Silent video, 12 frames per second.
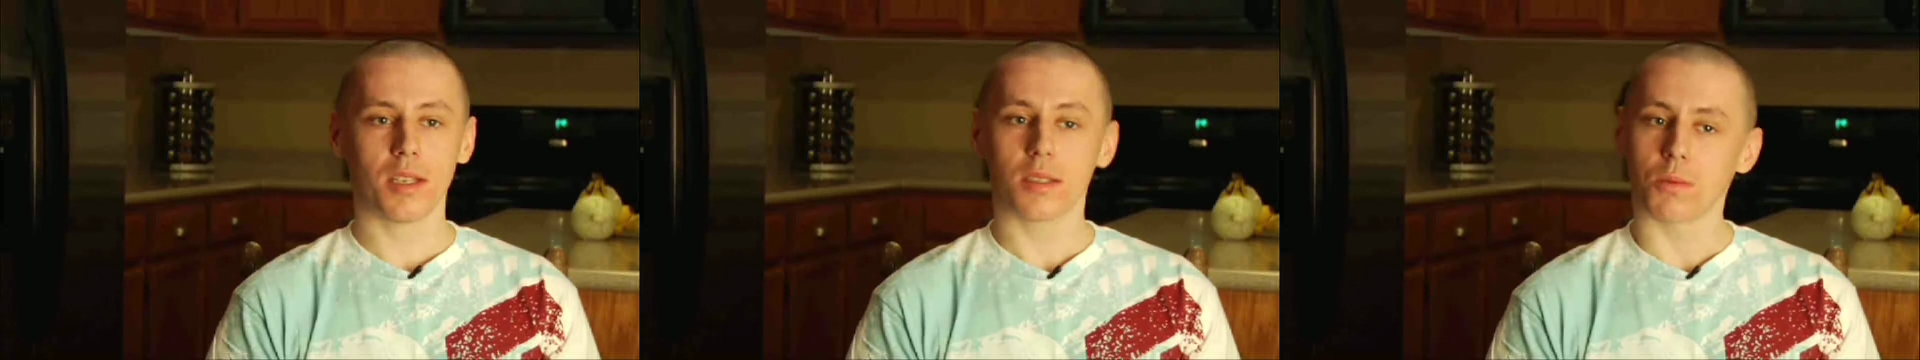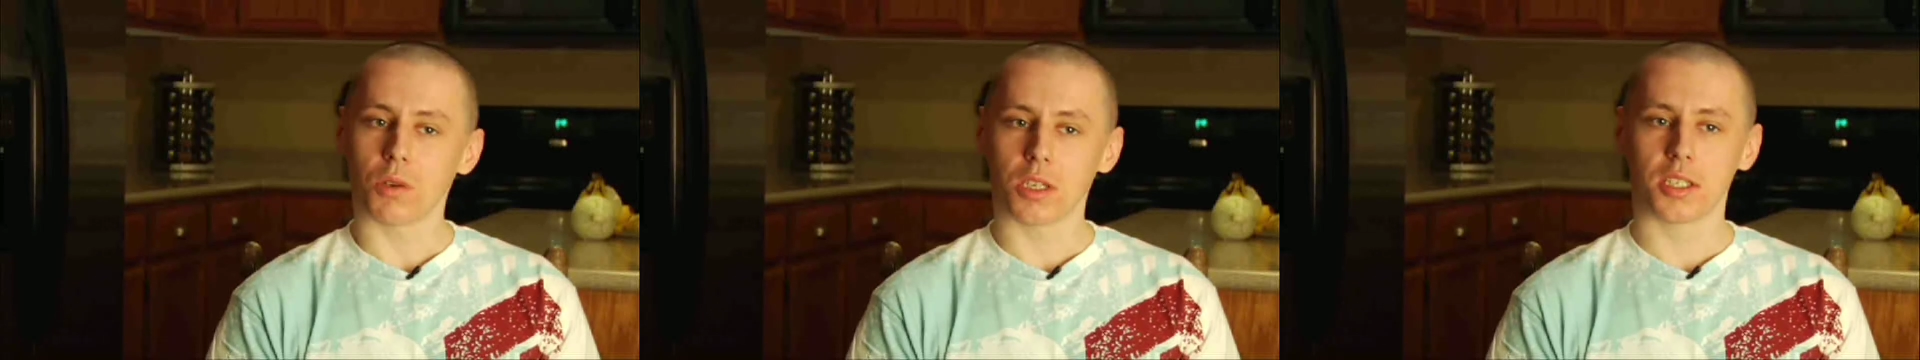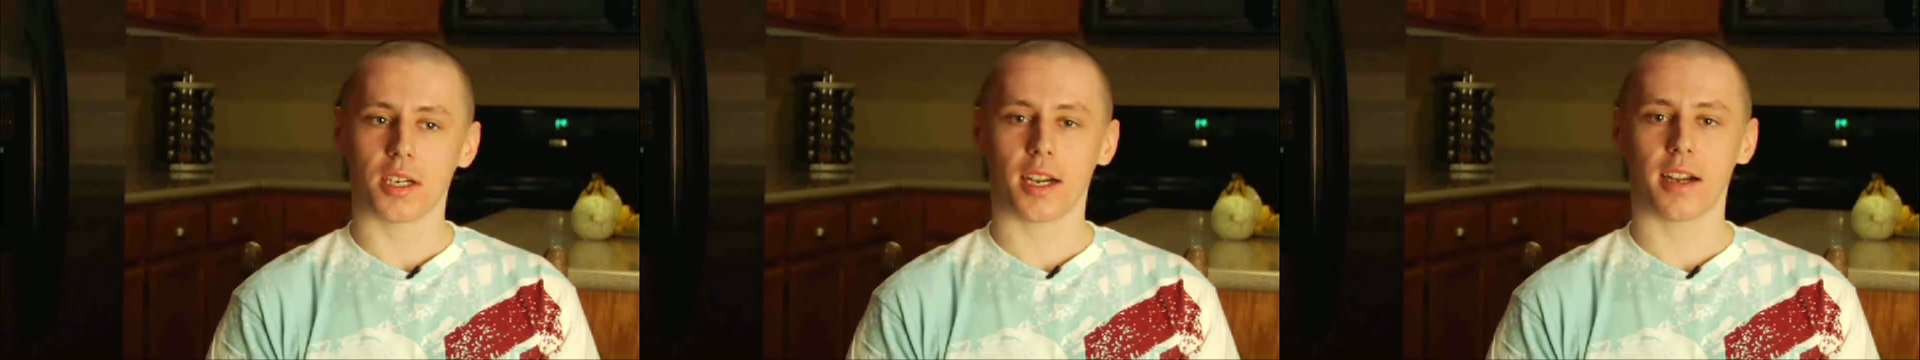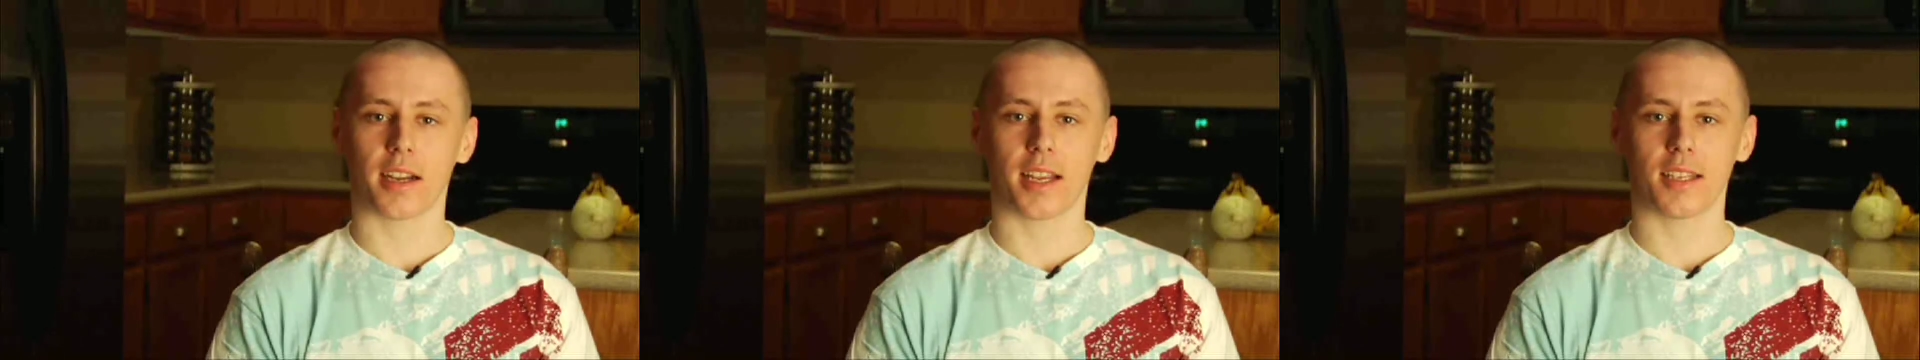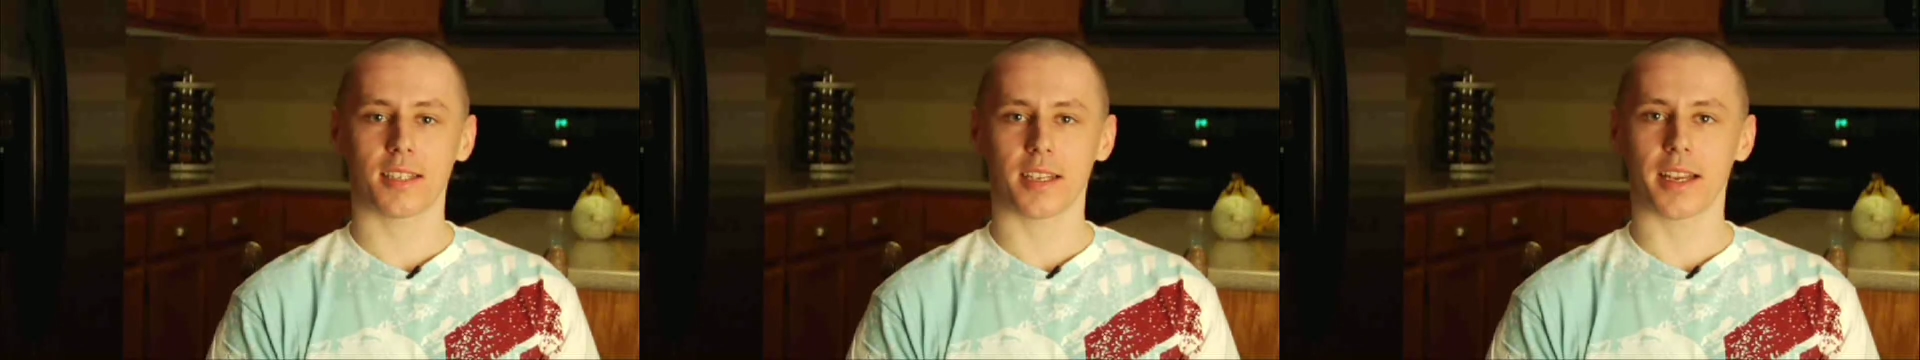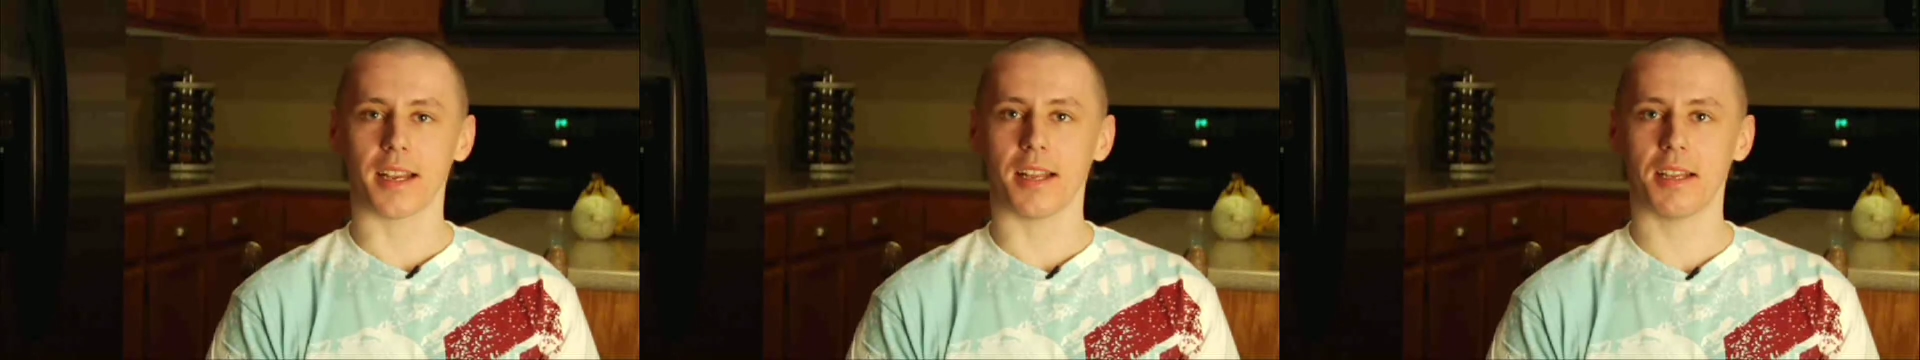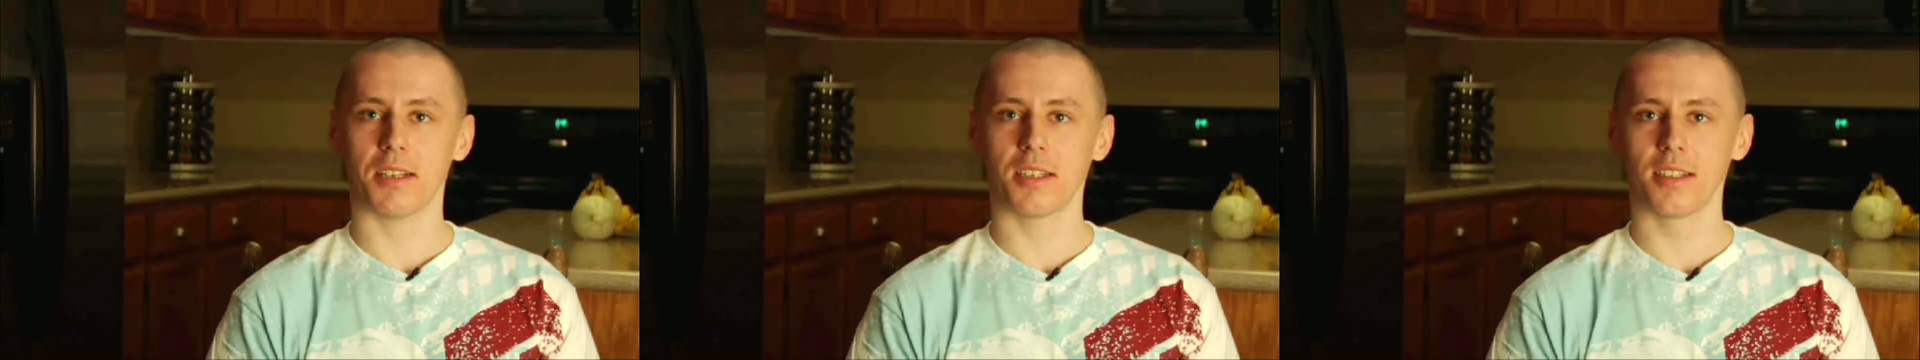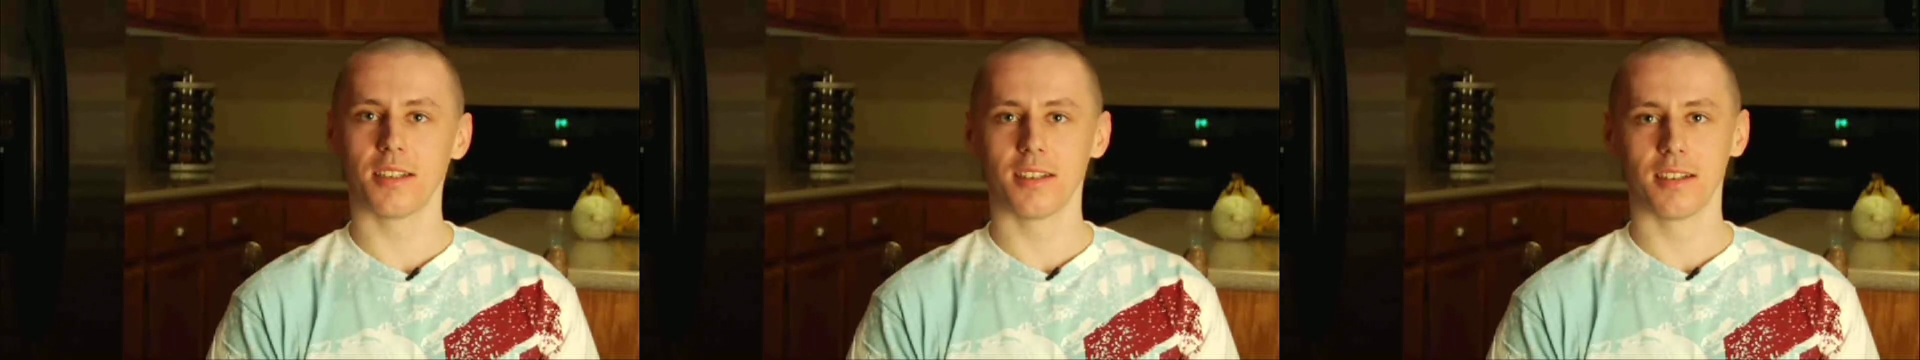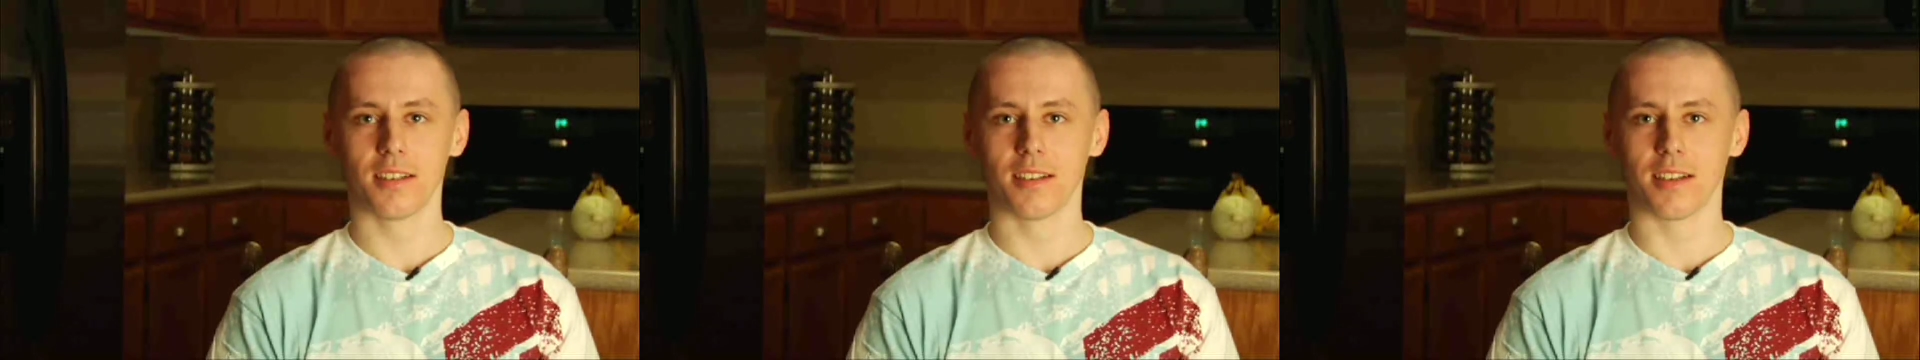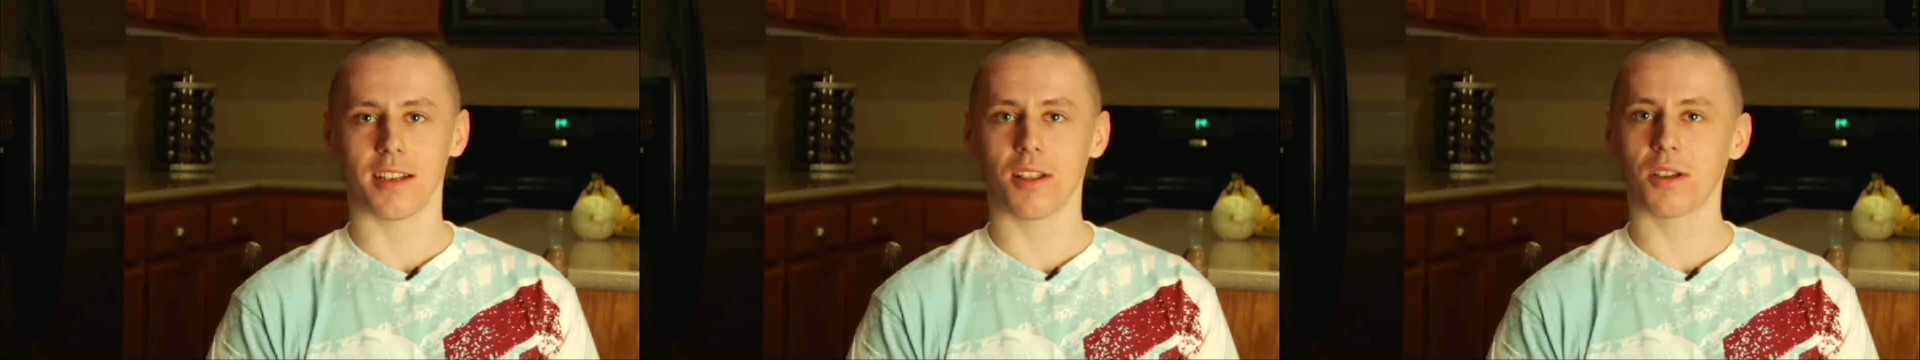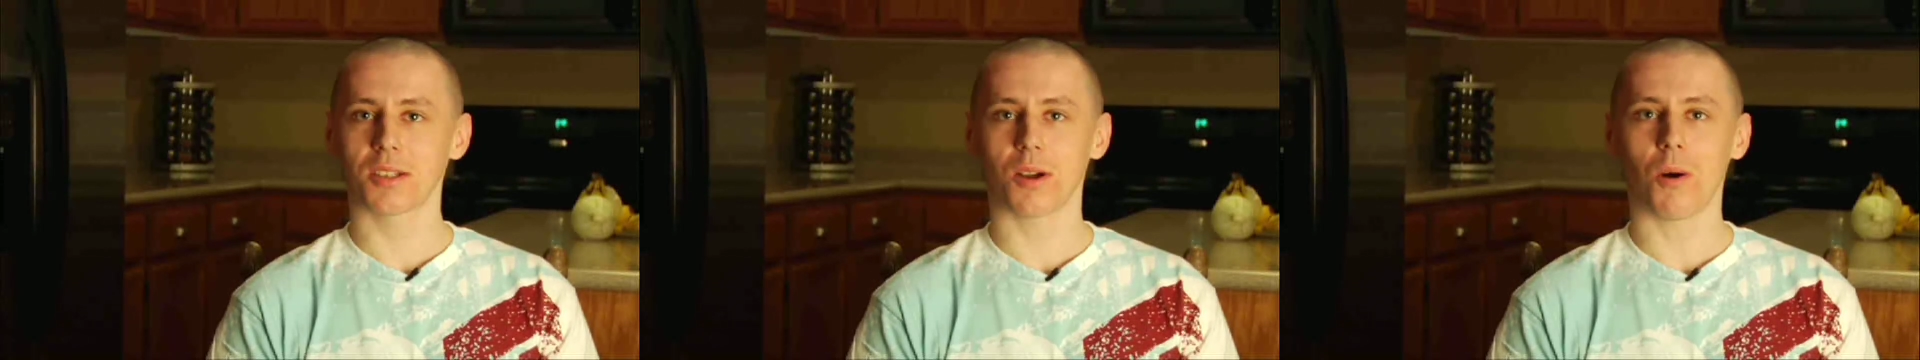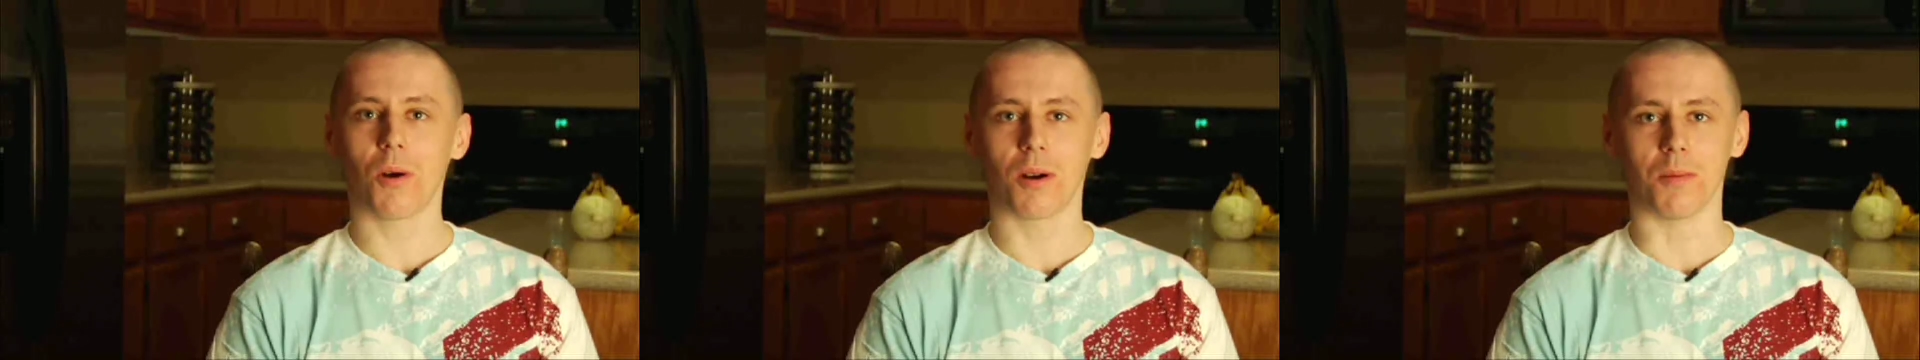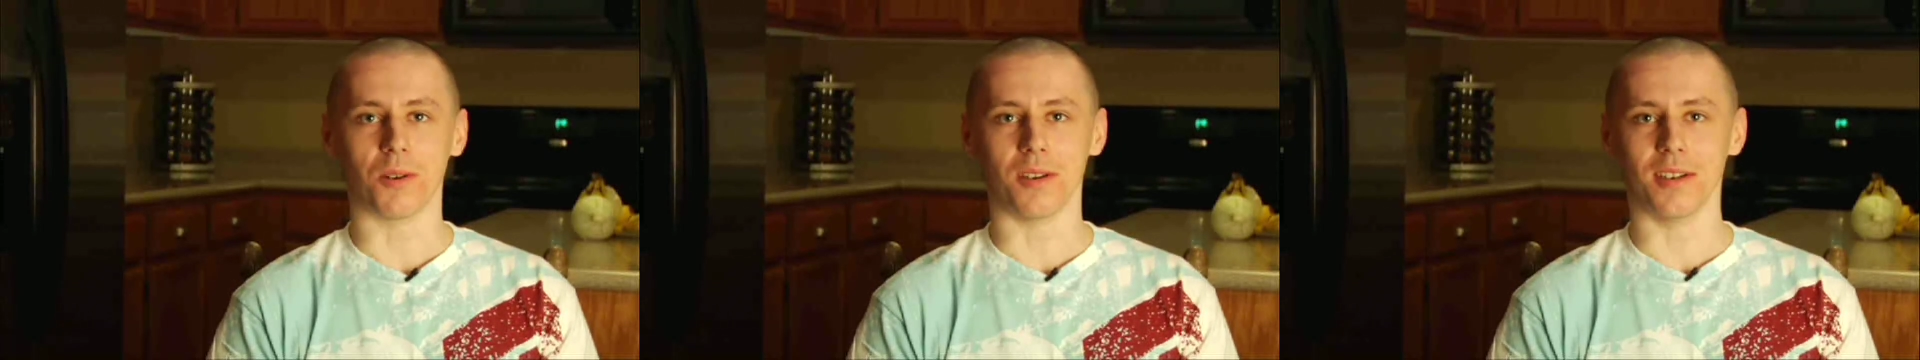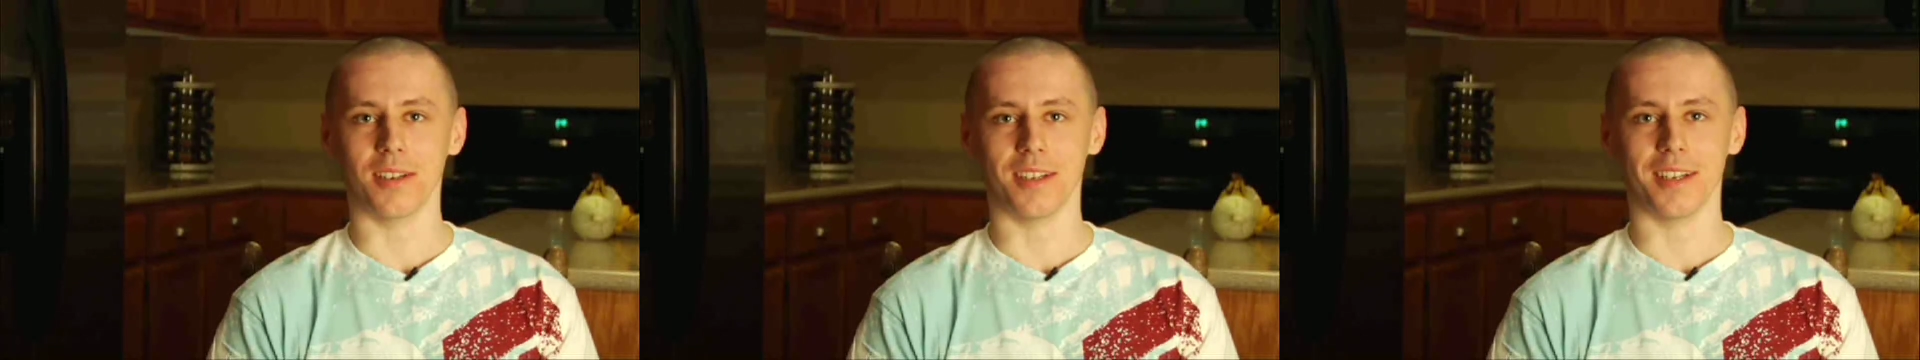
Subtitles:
is, once your hair gets like an inch, it looks horrible.